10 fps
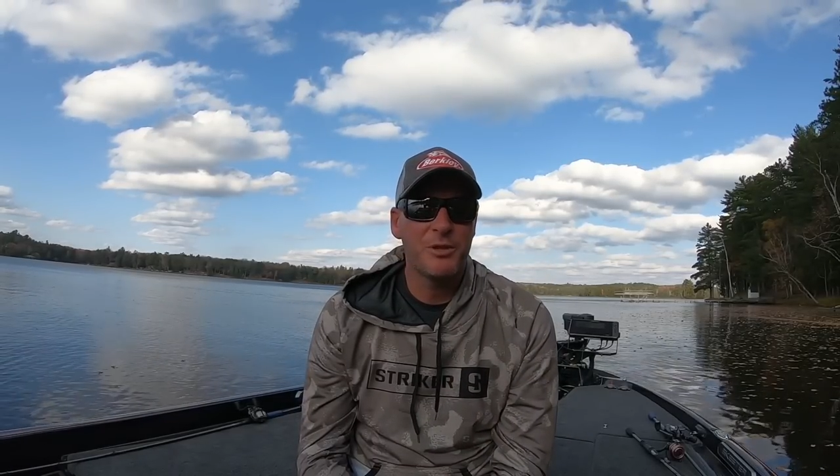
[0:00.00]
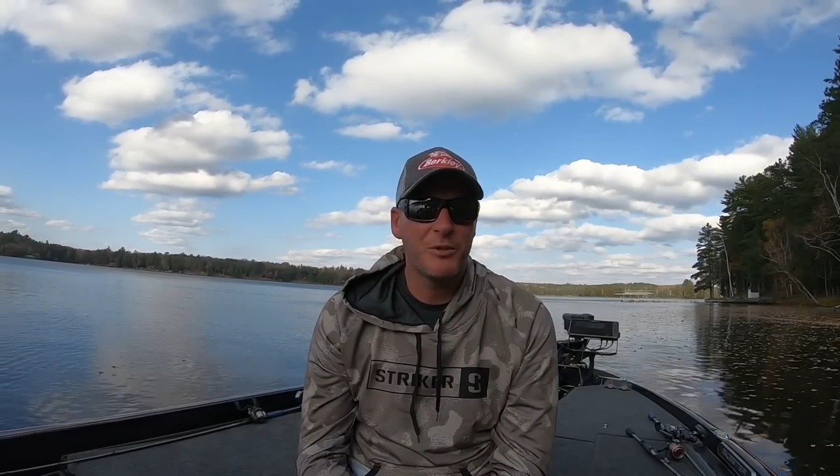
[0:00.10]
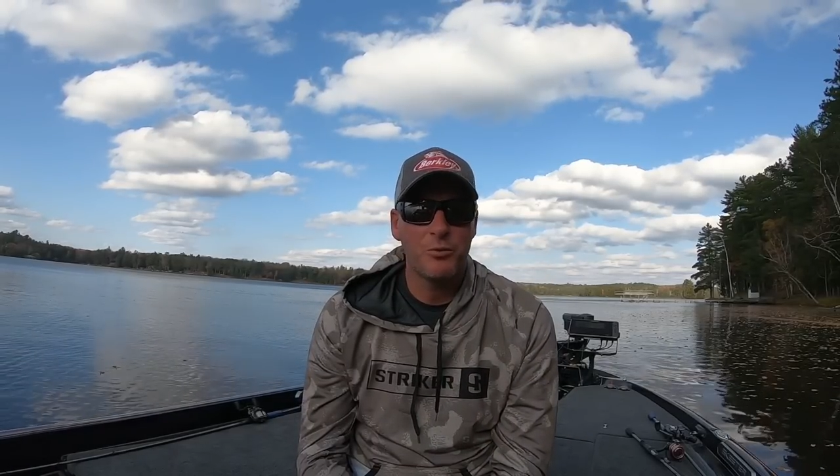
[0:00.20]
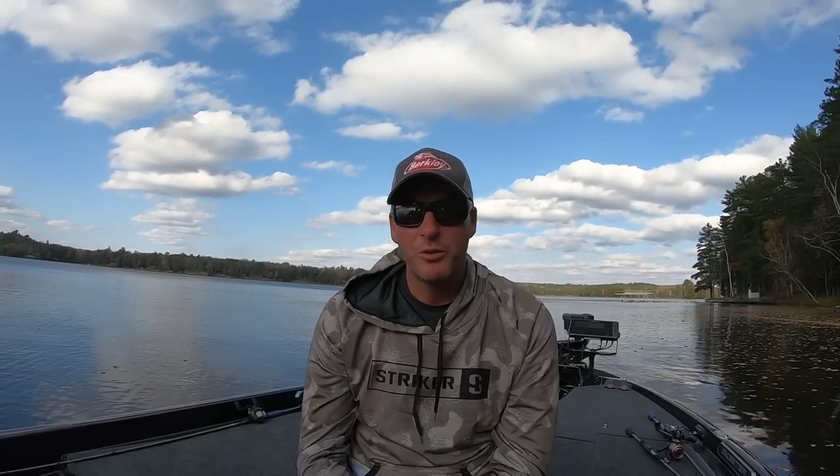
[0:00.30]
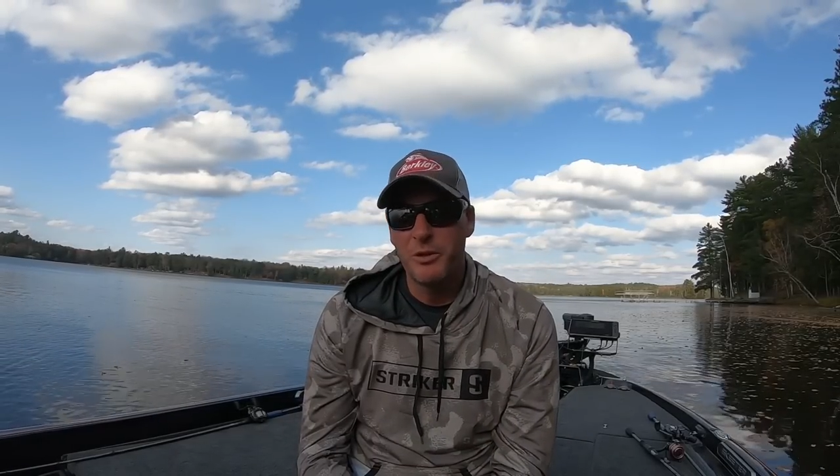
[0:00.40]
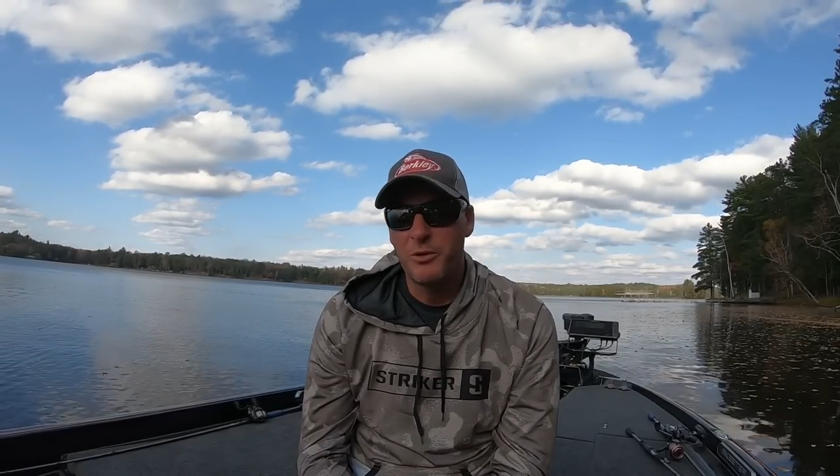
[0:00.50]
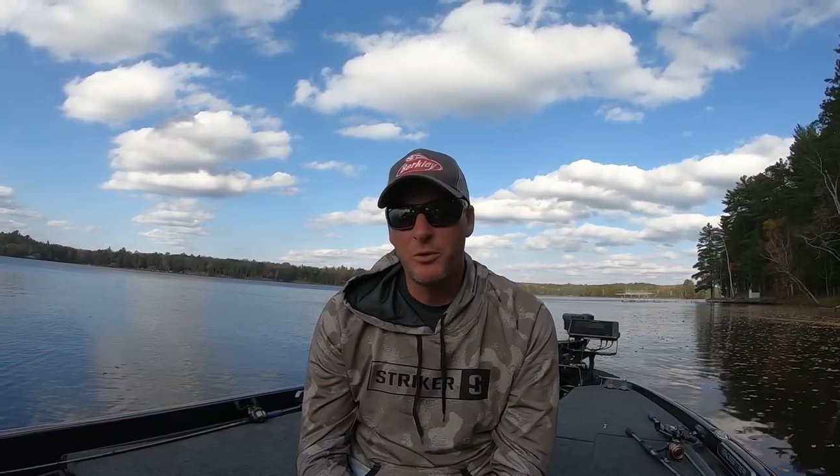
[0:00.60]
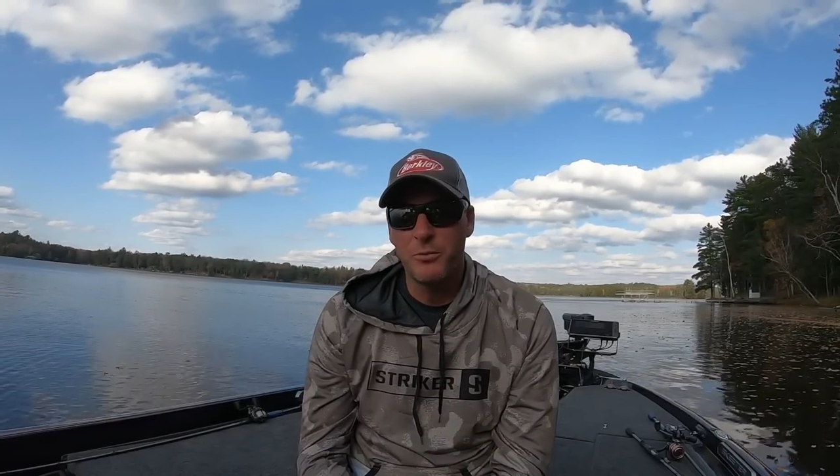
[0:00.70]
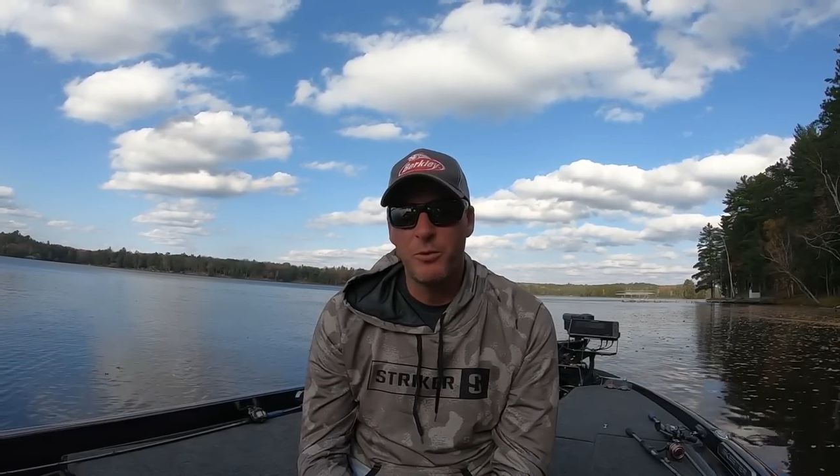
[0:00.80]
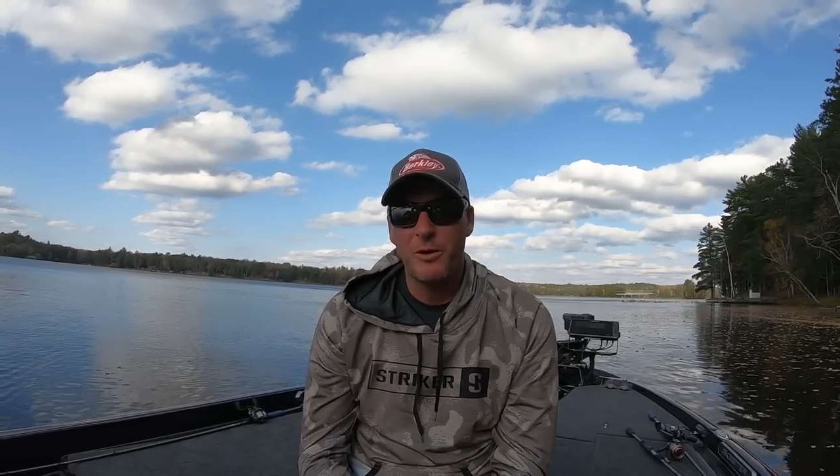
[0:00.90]
like really
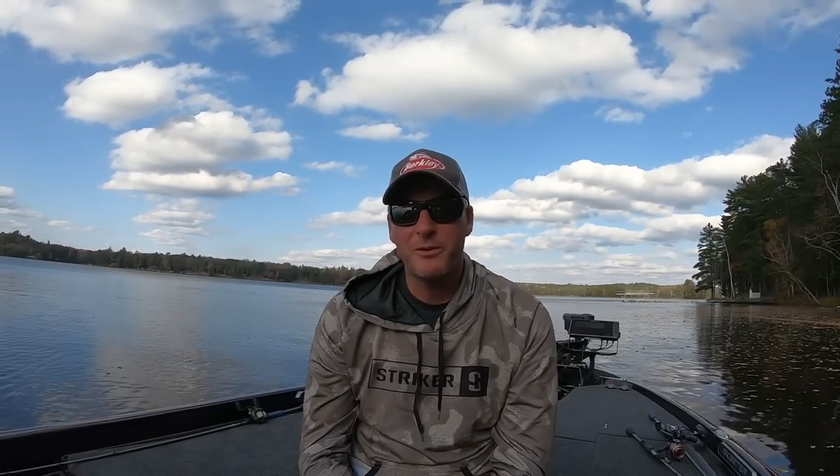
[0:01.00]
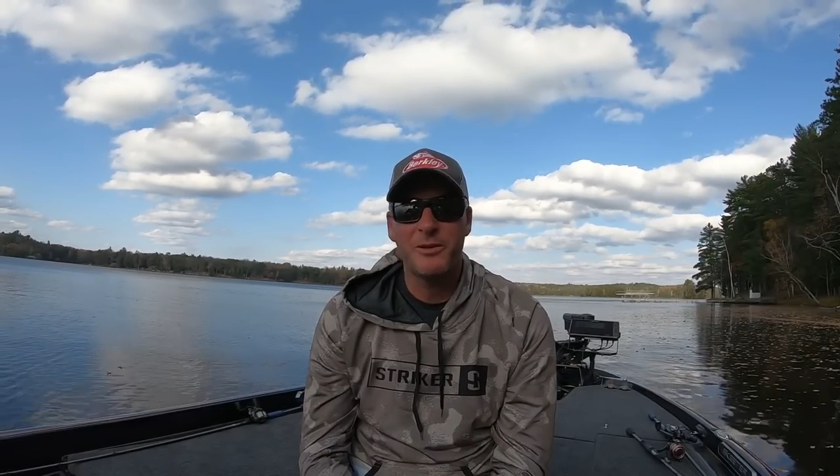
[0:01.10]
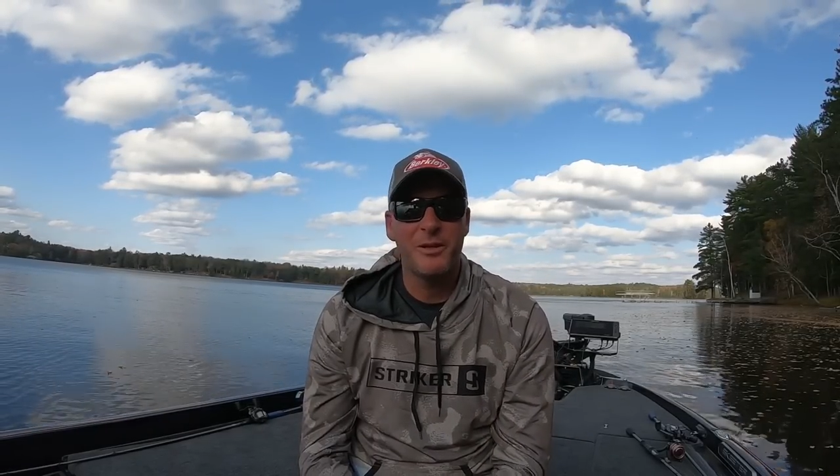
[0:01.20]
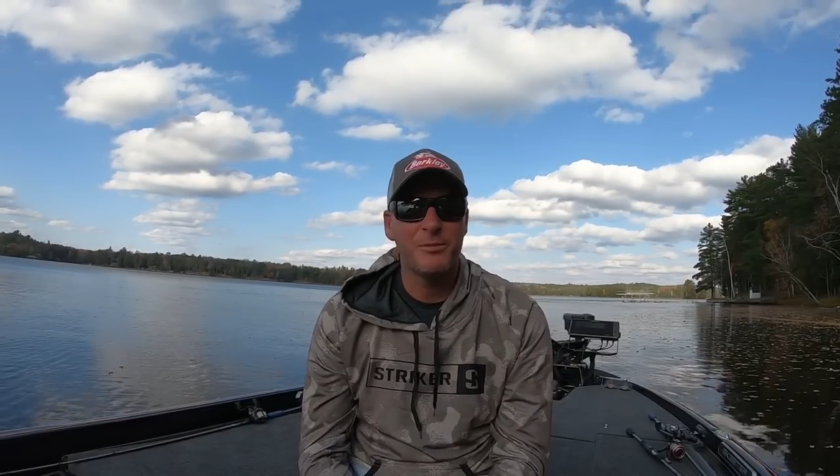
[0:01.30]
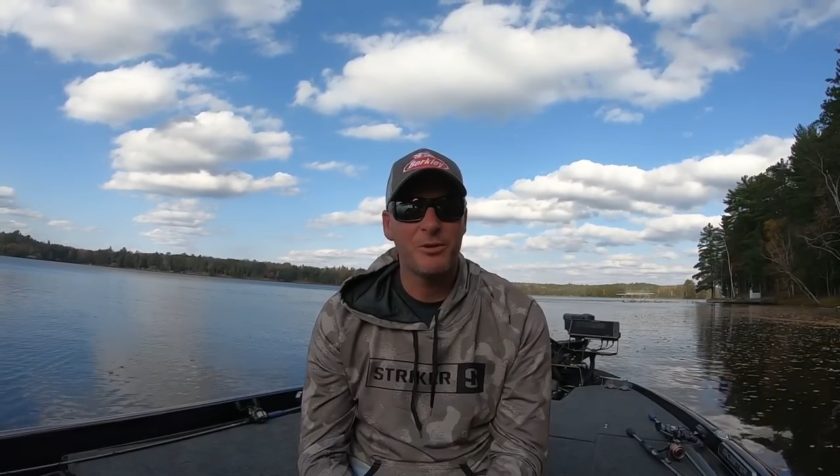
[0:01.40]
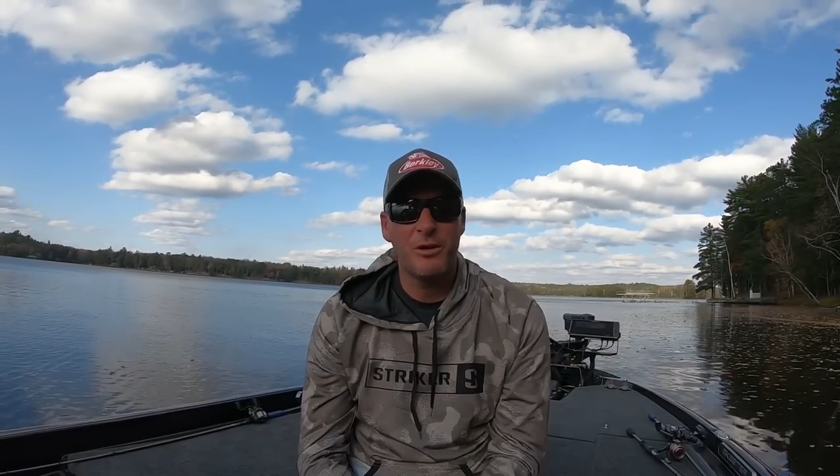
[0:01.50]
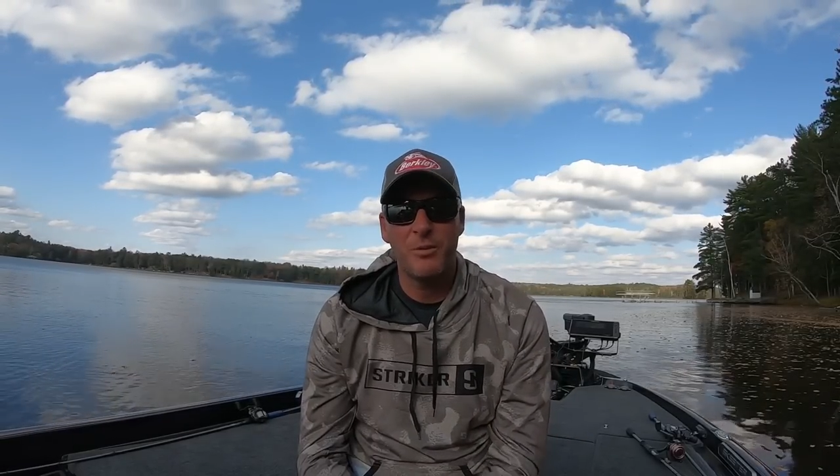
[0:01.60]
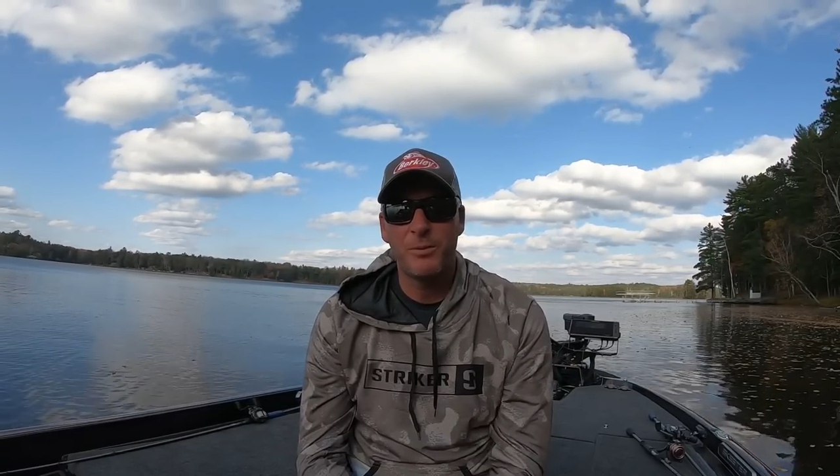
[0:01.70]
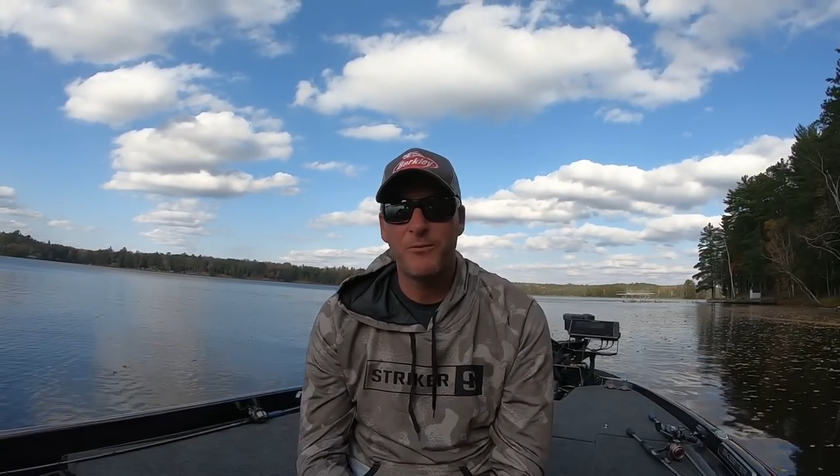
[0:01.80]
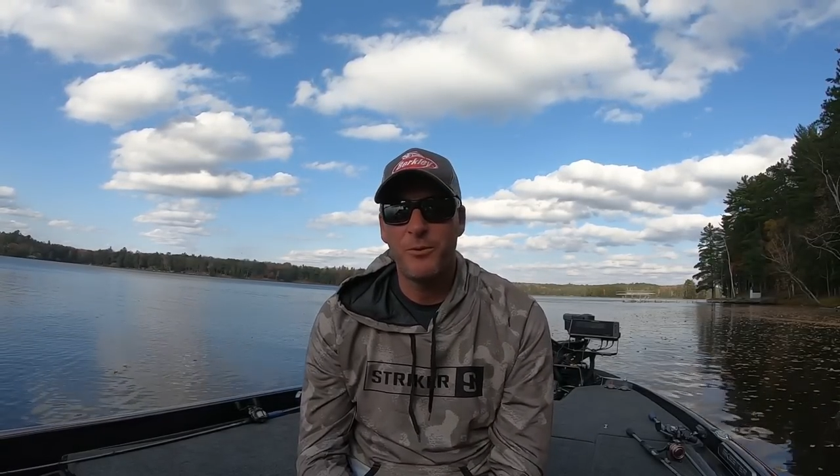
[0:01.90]
cold water temps or
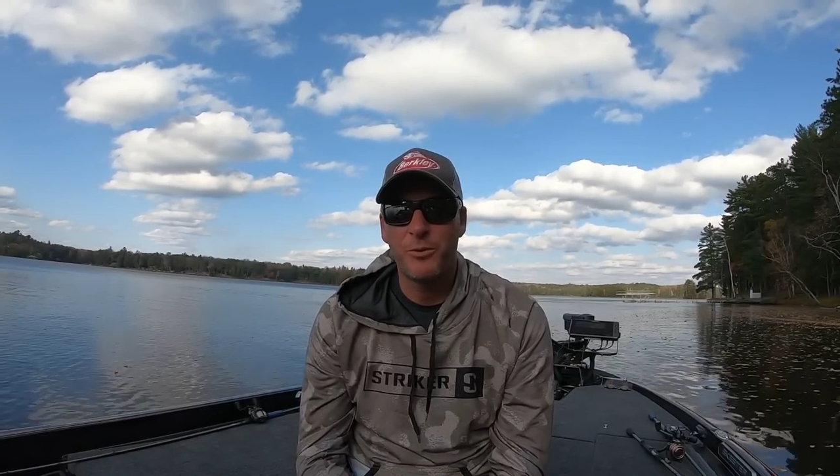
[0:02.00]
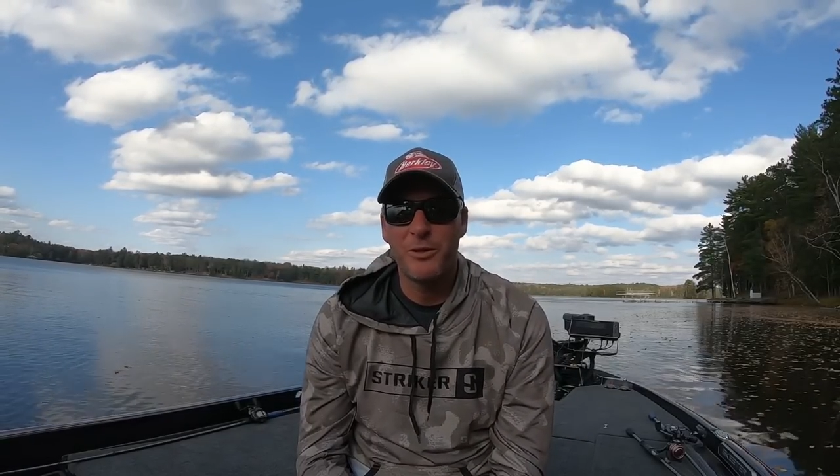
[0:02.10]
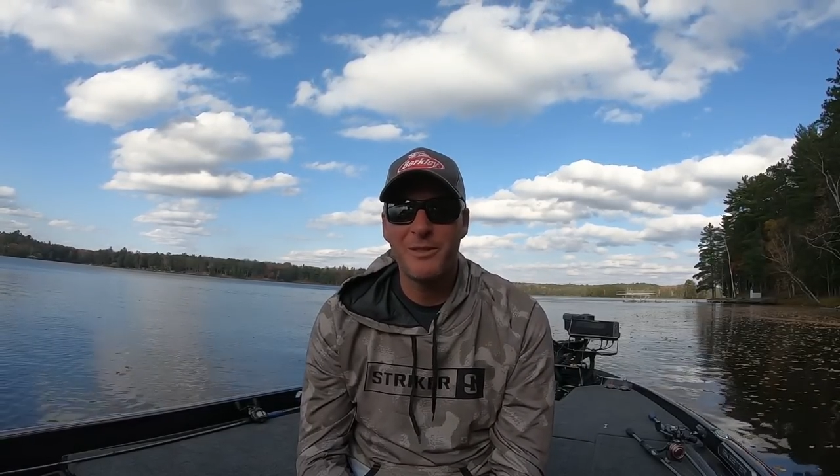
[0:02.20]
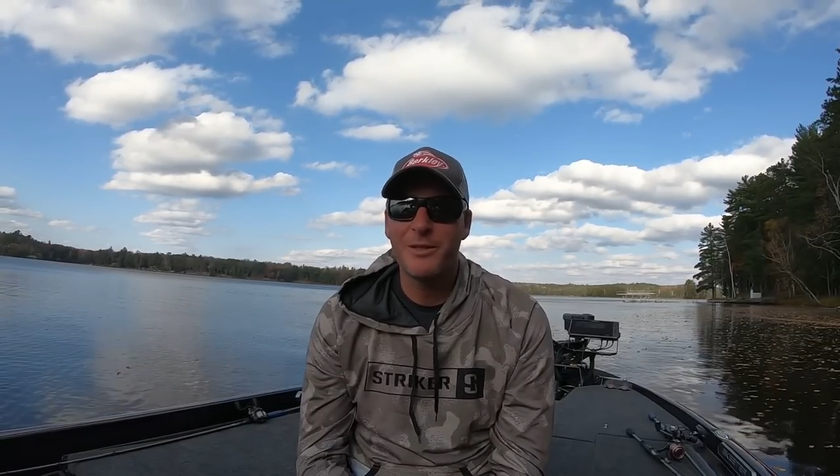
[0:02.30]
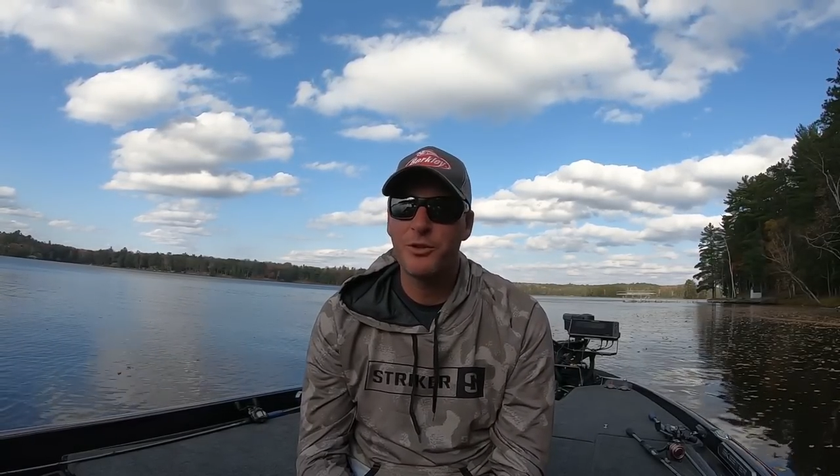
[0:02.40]
upper 40s,